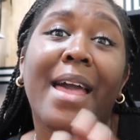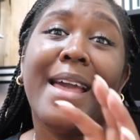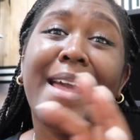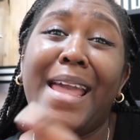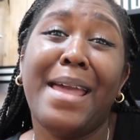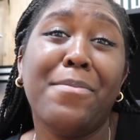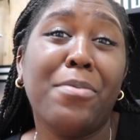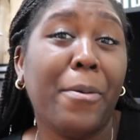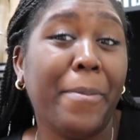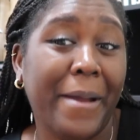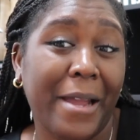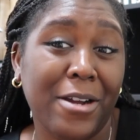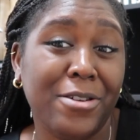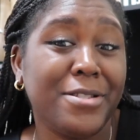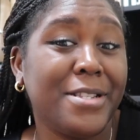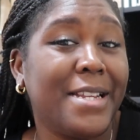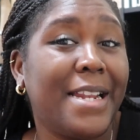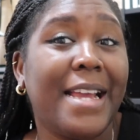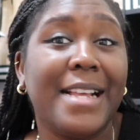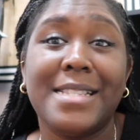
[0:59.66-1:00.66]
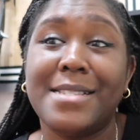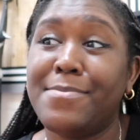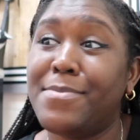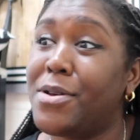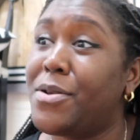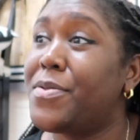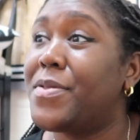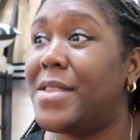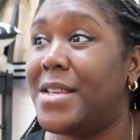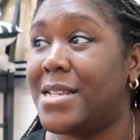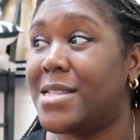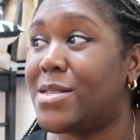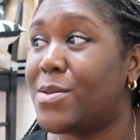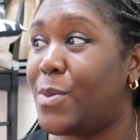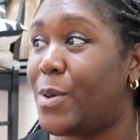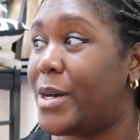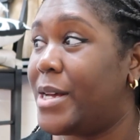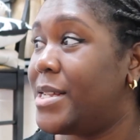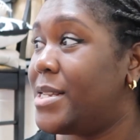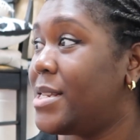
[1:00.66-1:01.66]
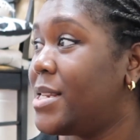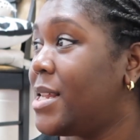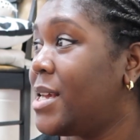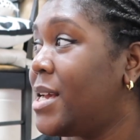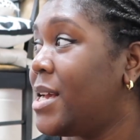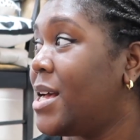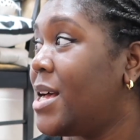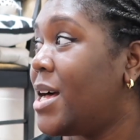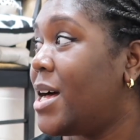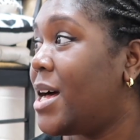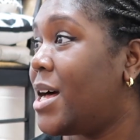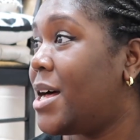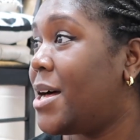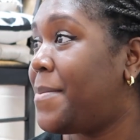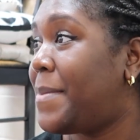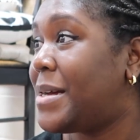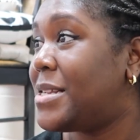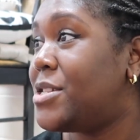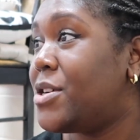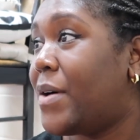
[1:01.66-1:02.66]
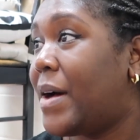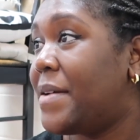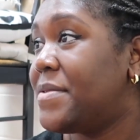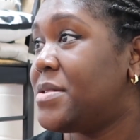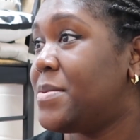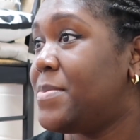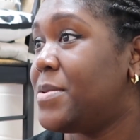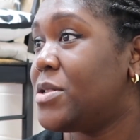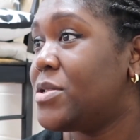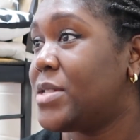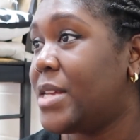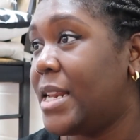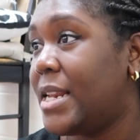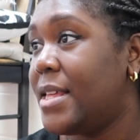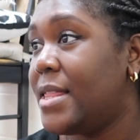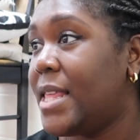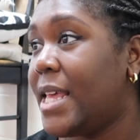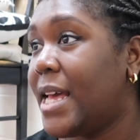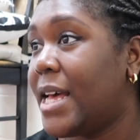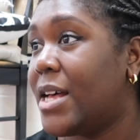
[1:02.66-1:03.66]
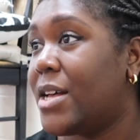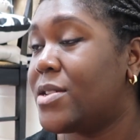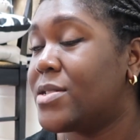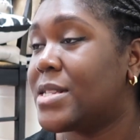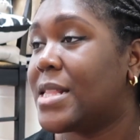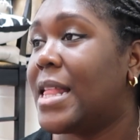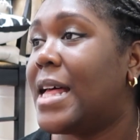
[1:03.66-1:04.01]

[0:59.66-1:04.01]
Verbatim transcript: came prepared today to build this one. Um, I don't have to build anything else.